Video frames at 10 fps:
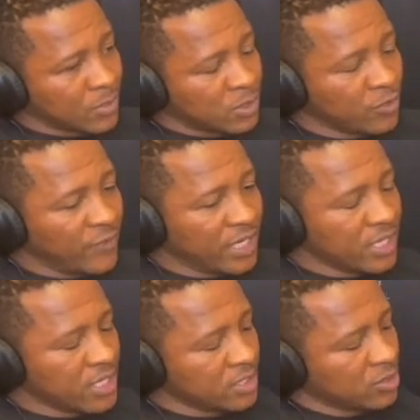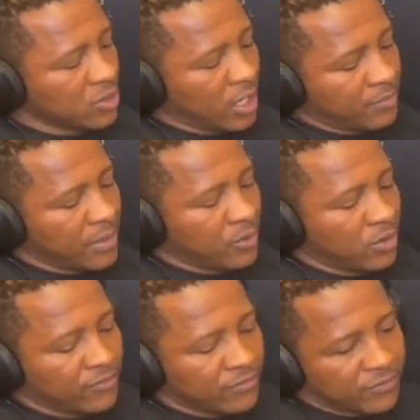Do you find it easy to cut people
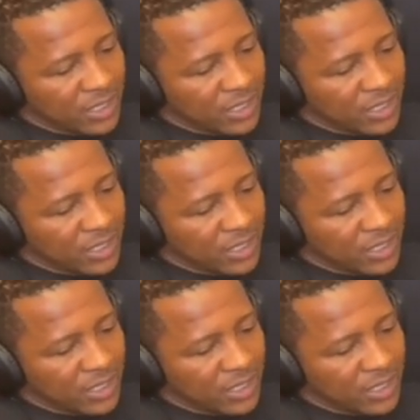off?